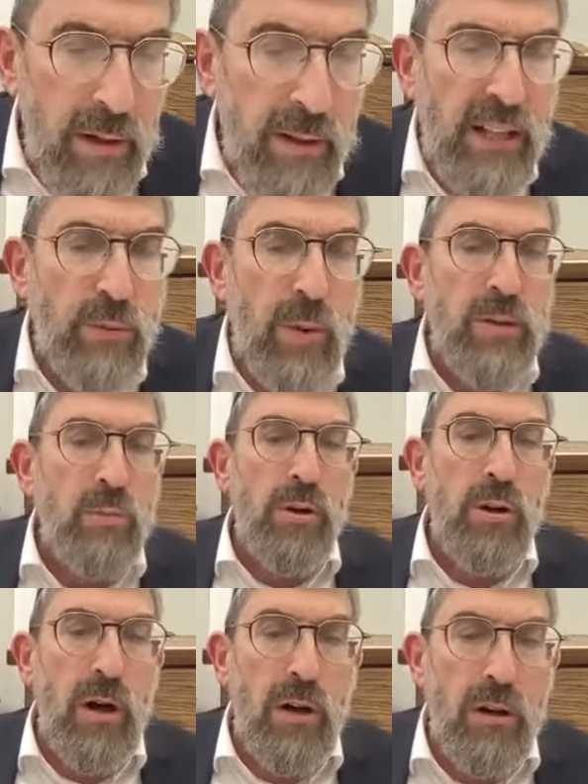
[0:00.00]
that's why it's
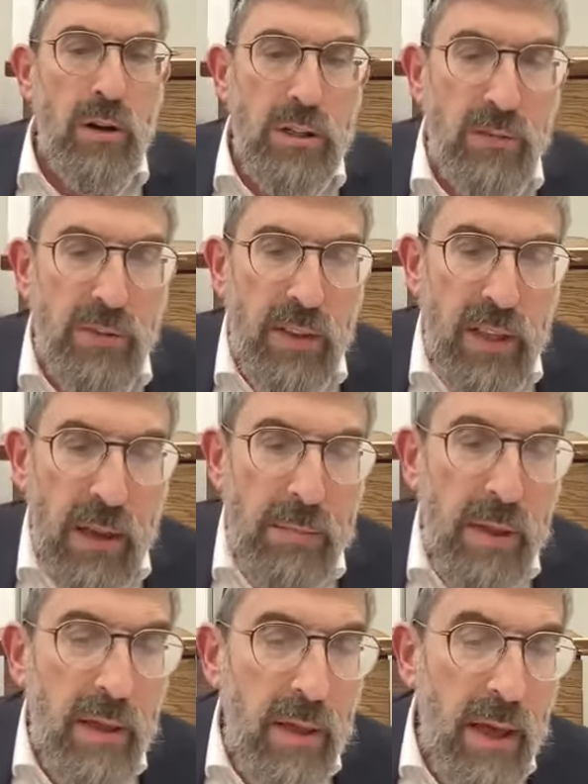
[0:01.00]
Mechashiv to
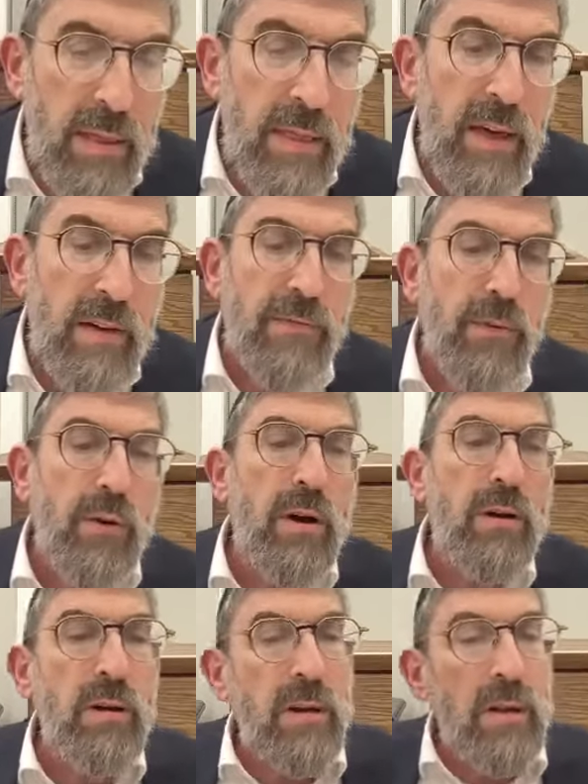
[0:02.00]
them, and
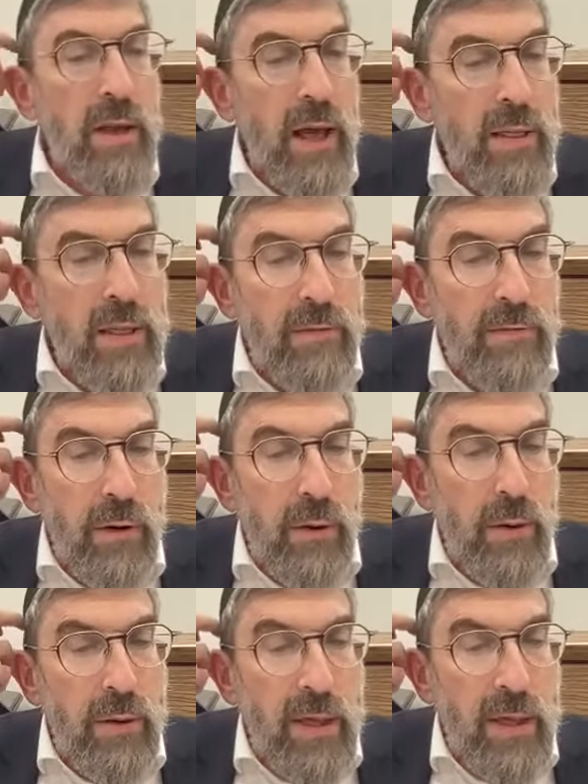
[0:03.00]
therefore
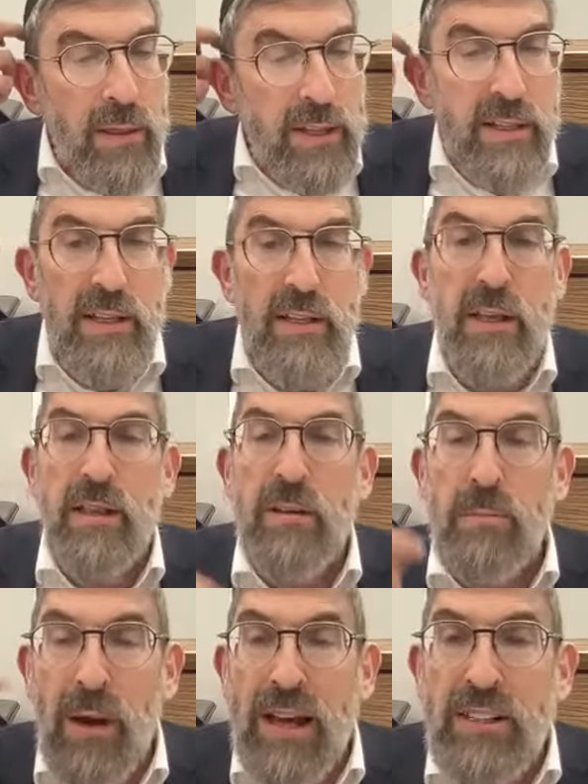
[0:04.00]
they listed in the
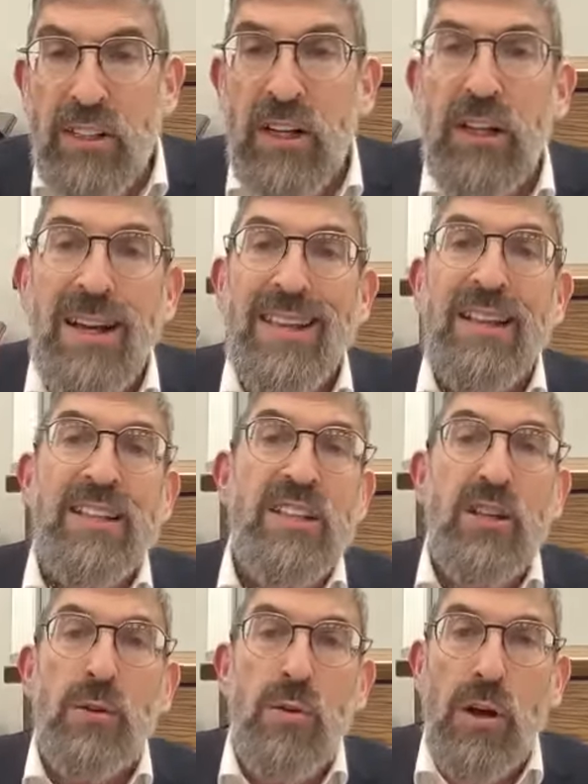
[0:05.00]
Brisa, they
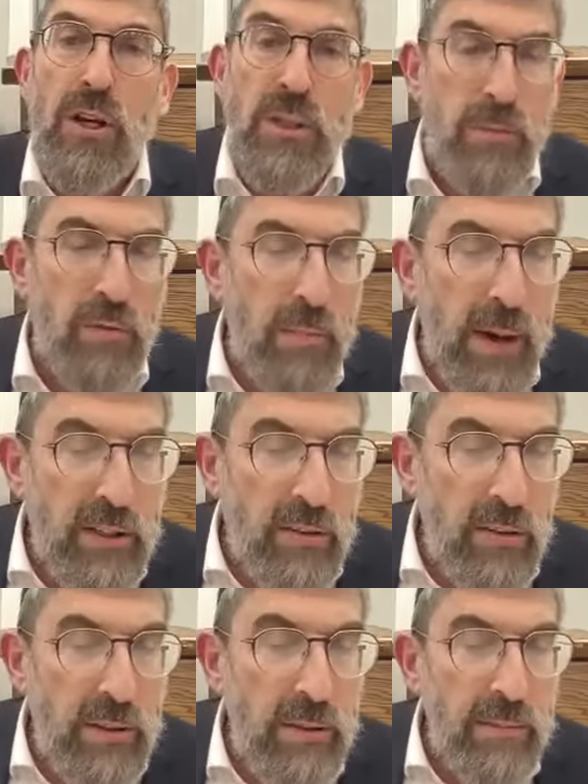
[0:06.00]
listed Yerakos before
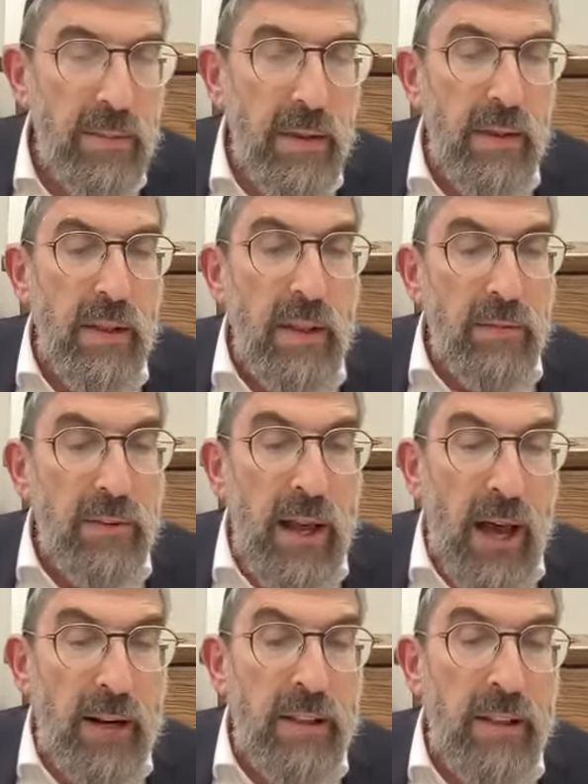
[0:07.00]
Maisus. The
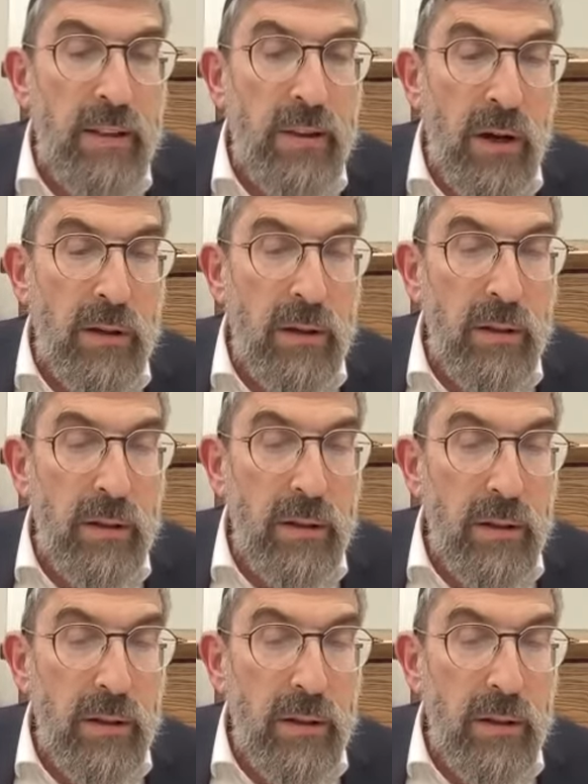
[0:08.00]
Tana Didon,